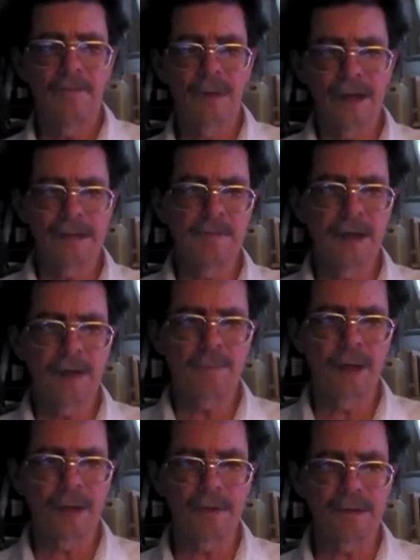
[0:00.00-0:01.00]
raising my
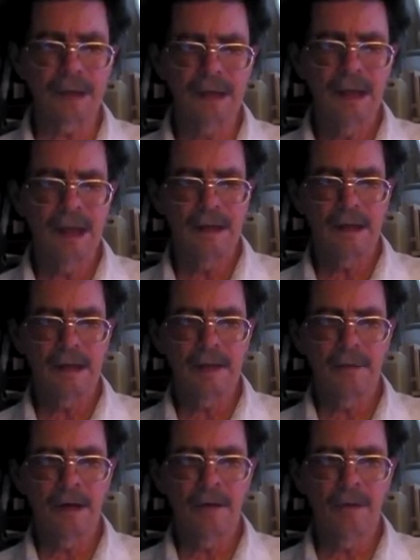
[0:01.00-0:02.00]
frequency, to
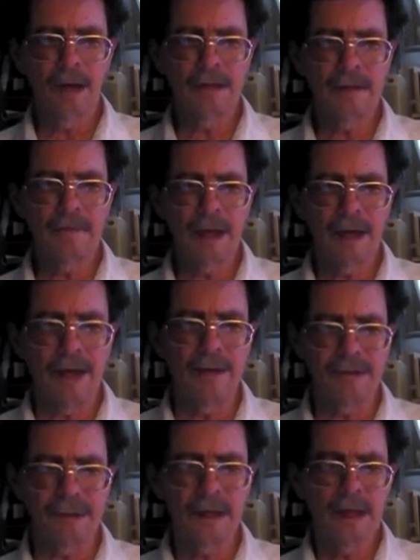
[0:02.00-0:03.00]
keep on raising my
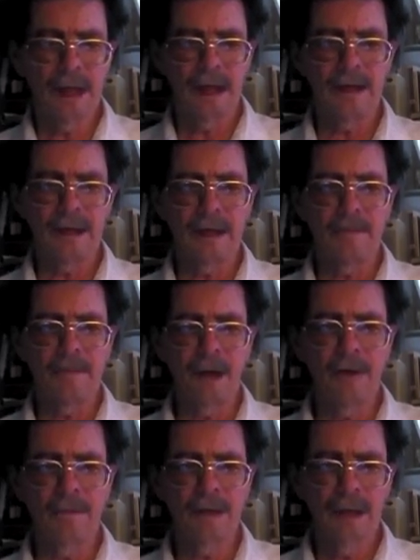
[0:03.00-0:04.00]
energy, and to keep
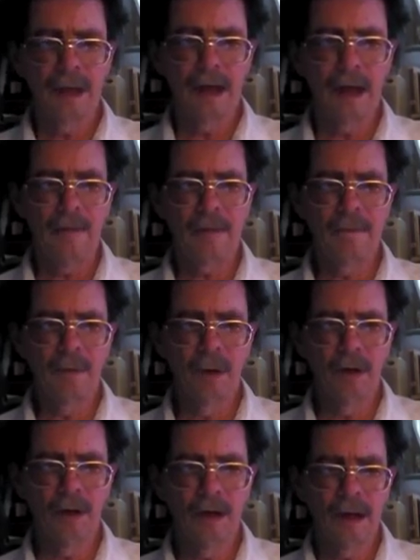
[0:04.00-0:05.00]
on having
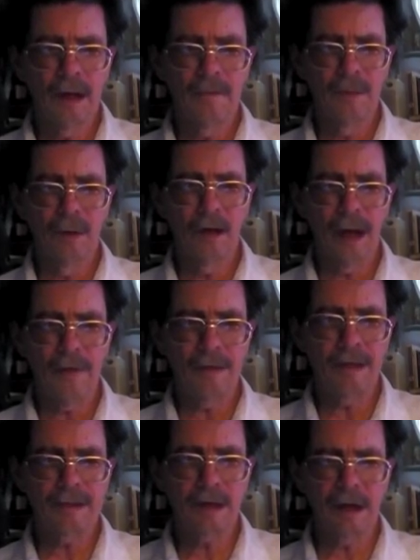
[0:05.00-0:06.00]
more and more
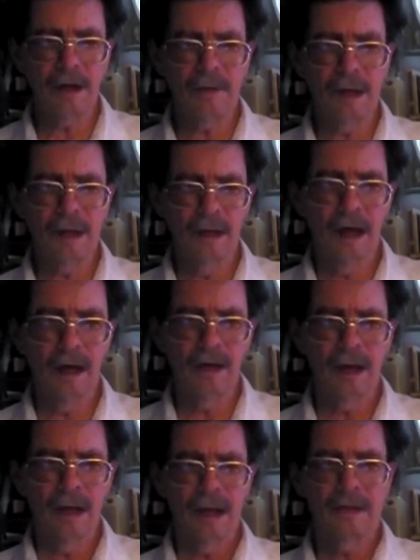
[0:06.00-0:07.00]
happiness all day
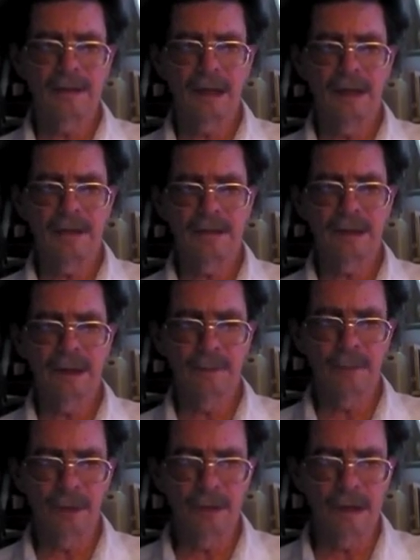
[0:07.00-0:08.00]
long as I listen to her
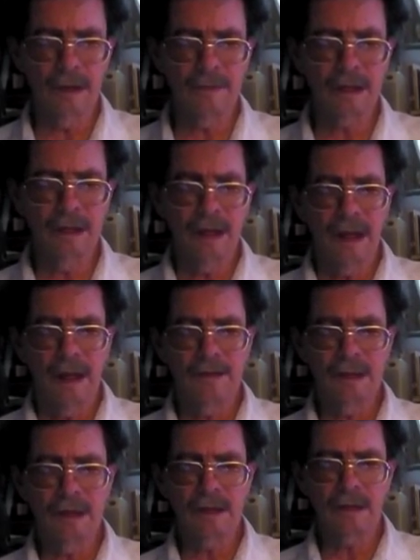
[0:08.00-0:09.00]
programs. And
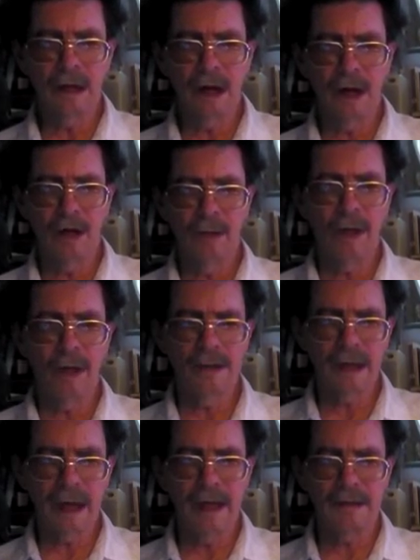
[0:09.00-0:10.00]
she just
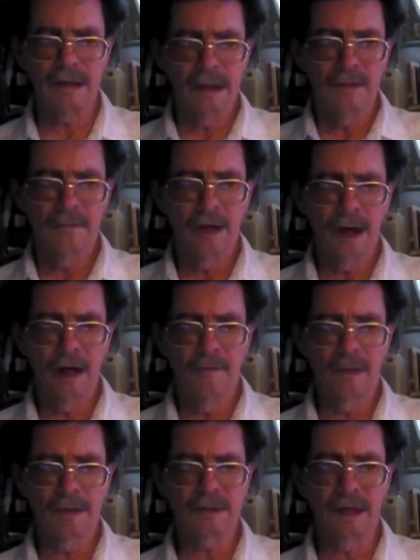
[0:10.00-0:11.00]
always has
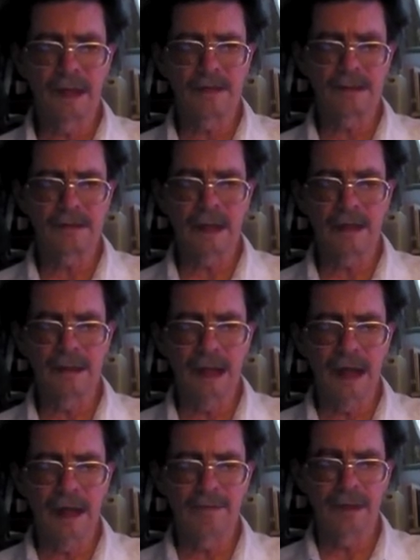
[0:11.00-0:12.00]
marvelous things to say.
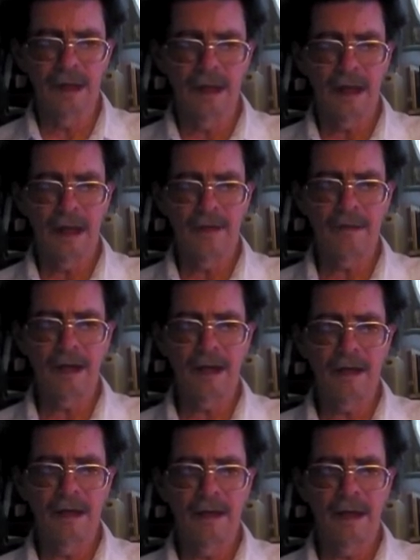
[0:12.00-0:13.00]
Never have
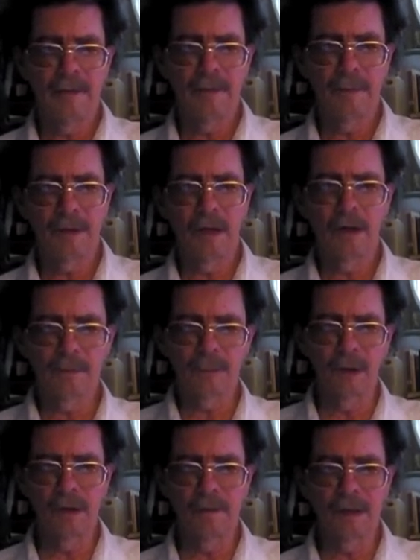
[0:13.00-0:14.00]
I ever put on a
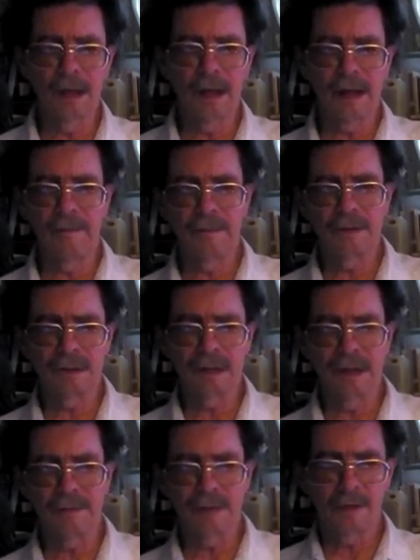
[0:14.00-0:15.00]
program that I didn't
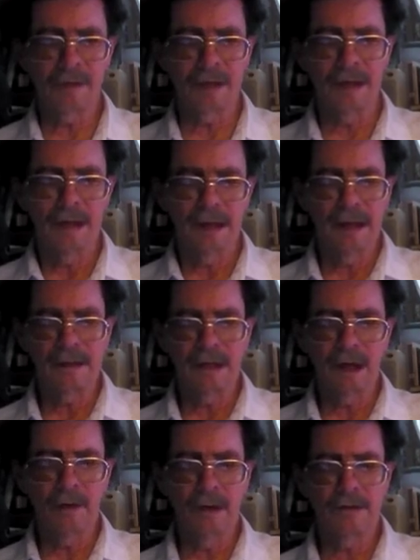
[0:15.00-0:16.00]
receive something. It's
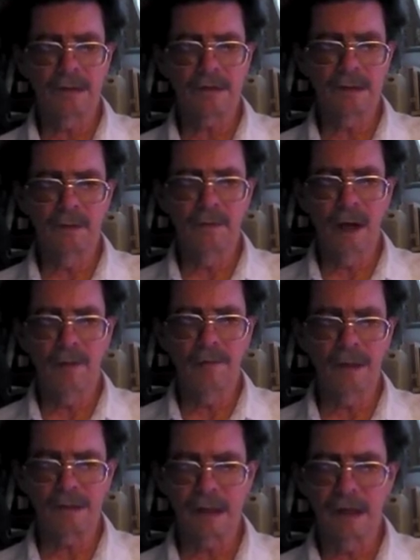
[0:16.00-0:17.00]
always just so
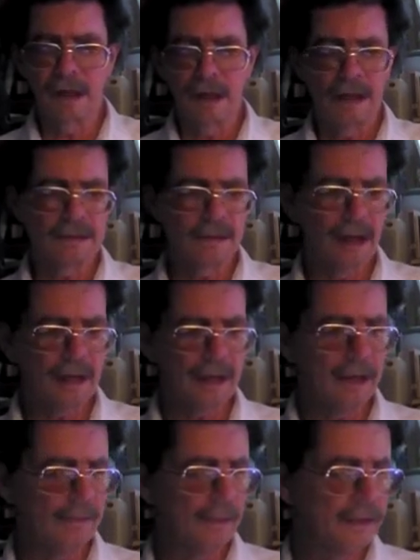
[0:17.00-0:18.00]
marvelous. And so I
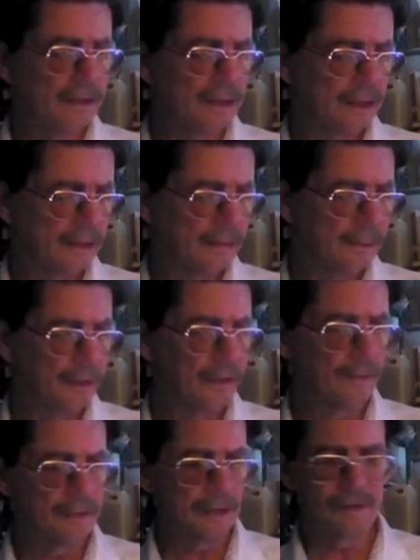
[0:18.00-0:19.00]
can't wait to get her
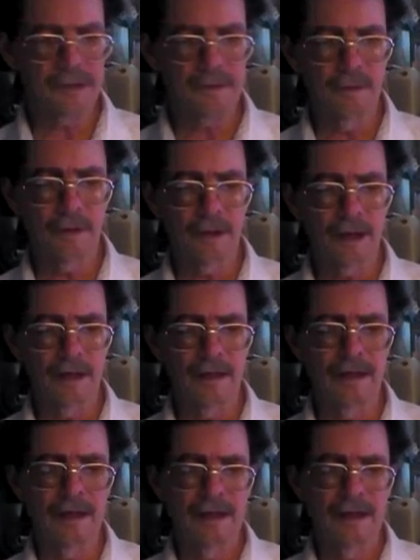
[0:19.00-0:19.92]
programs on this morning